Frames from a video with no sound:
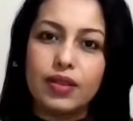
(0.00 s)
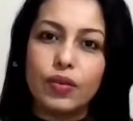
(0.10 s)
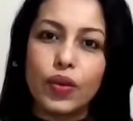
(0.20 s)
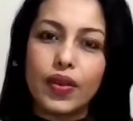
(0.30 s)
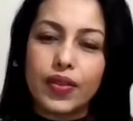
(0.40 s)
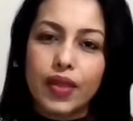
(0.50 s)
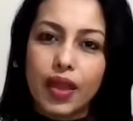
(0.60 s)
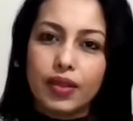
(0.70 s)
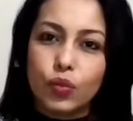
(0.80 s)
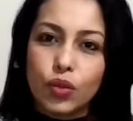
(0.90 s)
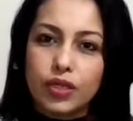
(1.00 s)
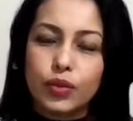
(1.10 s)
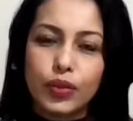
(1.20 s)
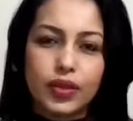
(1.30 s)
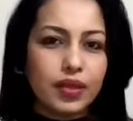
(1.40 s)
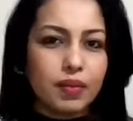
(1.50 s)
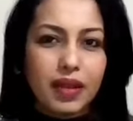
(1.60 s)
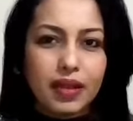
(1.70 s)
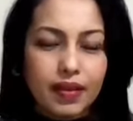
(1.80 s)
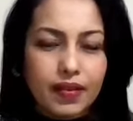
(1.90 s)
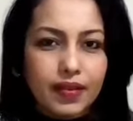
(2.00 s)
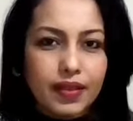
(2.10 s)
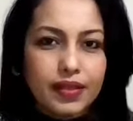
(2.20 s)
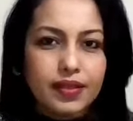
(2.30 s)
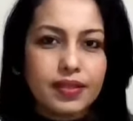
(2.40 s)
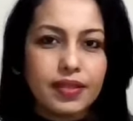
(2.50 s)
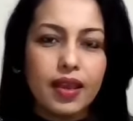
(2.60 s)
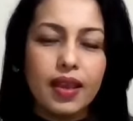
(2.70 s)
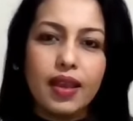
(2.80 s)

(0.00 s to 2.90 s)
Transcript: with and worked with, and many other things.